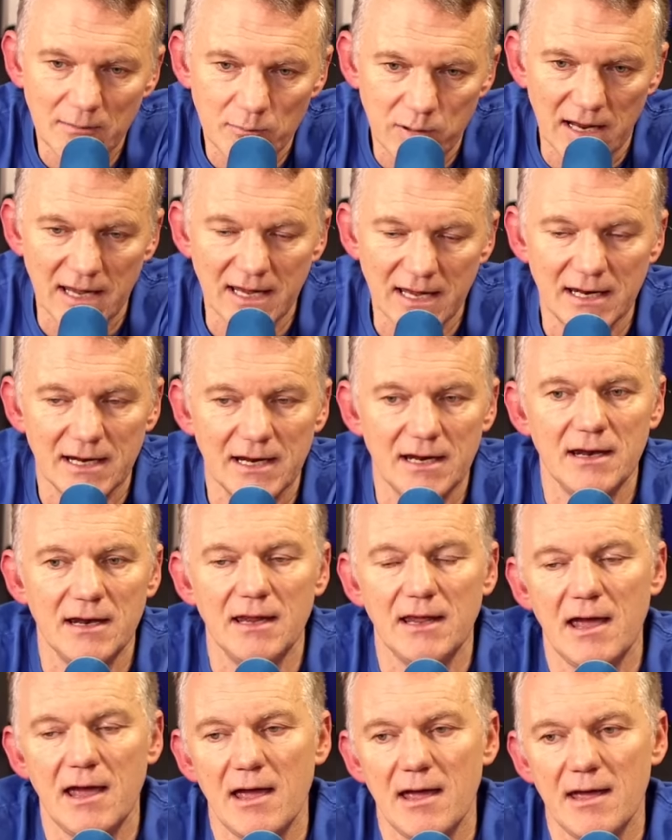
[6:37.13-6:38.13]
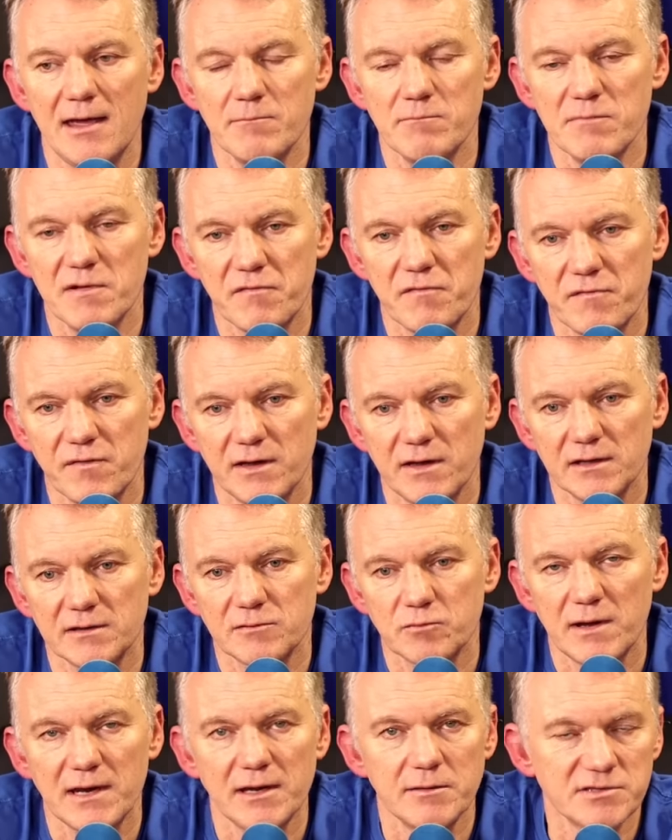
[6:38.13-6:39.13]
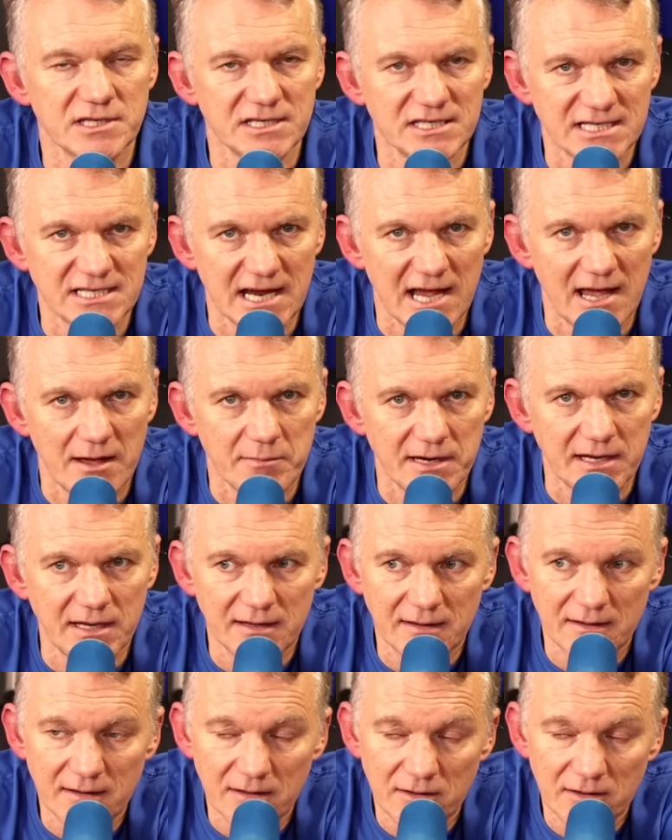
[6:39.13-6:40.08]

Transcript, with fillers: playing in the uh, in midfield when he was in Germany,